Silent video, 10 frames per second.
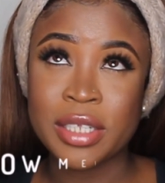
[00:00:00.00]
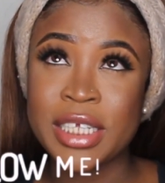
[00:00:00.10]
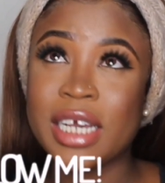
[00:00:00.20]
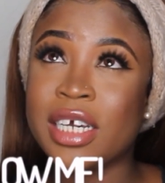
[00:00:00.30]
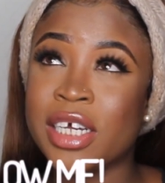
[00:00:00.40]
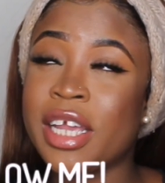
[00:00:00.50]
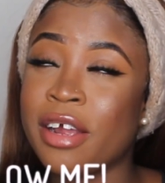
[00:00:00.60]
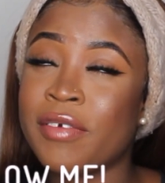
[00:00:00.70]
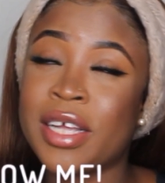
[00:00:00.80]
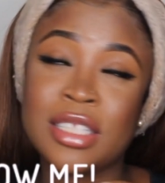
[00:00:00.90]
take good
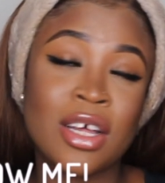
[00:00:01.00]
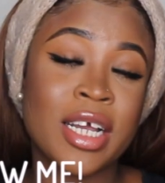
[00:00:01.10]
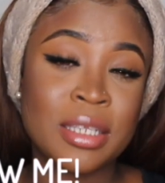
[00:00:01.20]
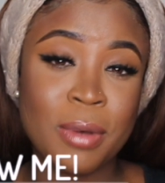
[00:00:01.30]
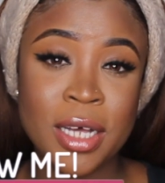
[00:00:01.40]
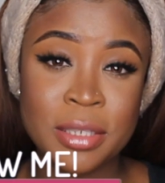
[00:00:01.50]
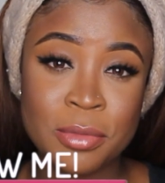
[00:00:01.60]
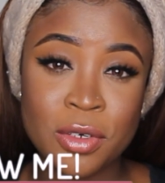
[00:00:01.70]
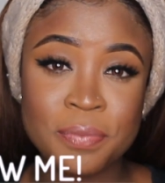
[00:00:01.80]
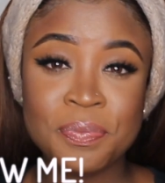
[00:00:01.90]
care of it as long as
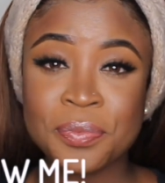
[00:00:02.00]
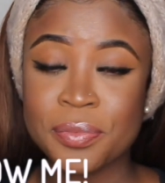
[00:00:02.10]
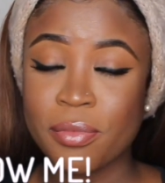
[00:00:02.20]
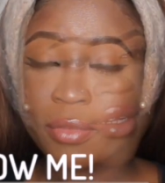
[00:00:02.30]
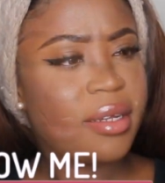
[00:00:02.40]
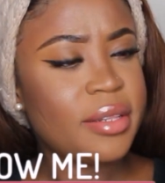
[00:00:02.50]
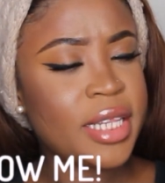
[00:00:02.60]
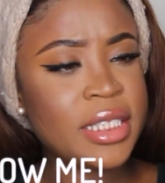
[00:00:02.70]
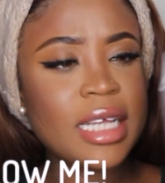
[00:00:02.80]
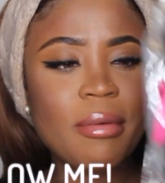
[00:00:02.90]
possible.
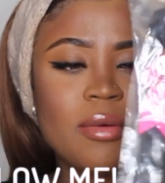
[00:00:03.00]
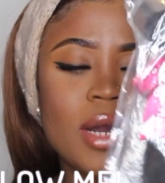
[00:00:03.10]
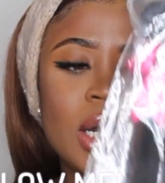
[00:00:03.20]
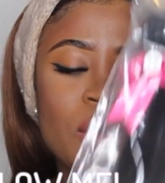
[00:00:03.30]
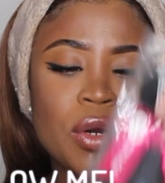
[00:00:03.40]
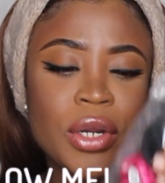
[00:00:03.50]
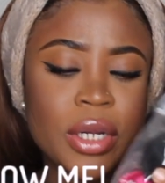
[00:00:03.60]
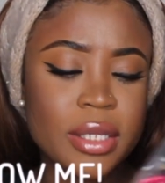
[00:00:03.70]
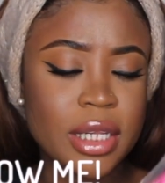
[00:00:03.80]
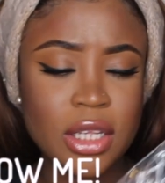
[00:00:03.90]
This time around I
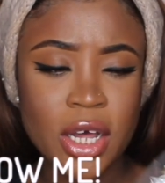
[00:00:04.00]
order, the